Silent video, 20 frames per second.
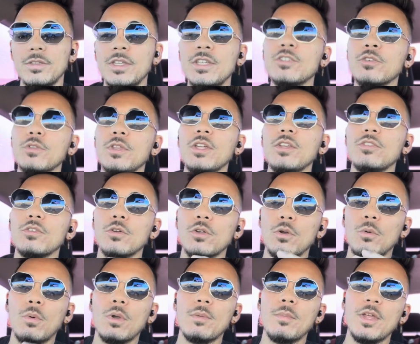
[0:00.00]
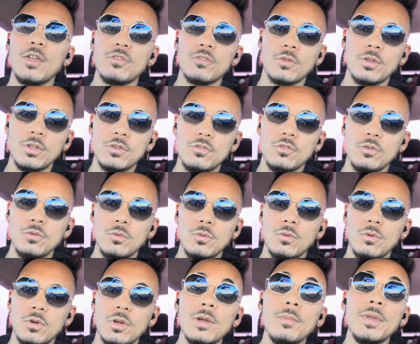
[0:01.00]
These are things you're going to want to make sure that you
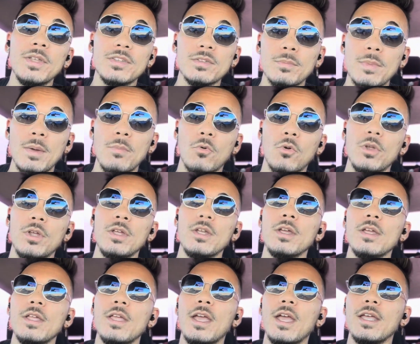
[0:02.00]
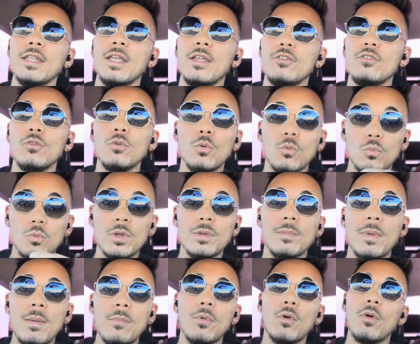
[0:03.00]
commit to memory and that you
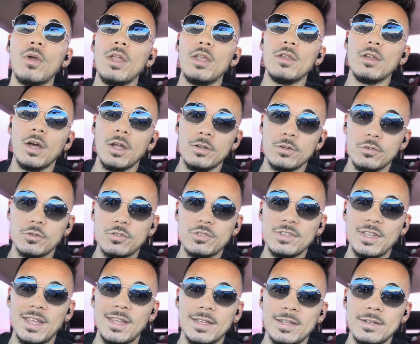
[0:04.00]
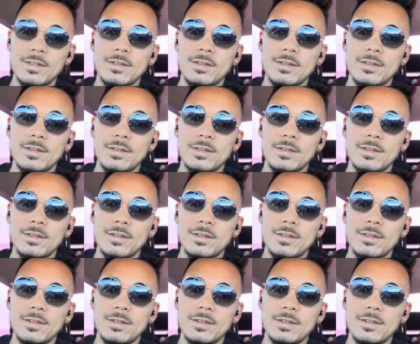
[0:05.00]
remember and understand.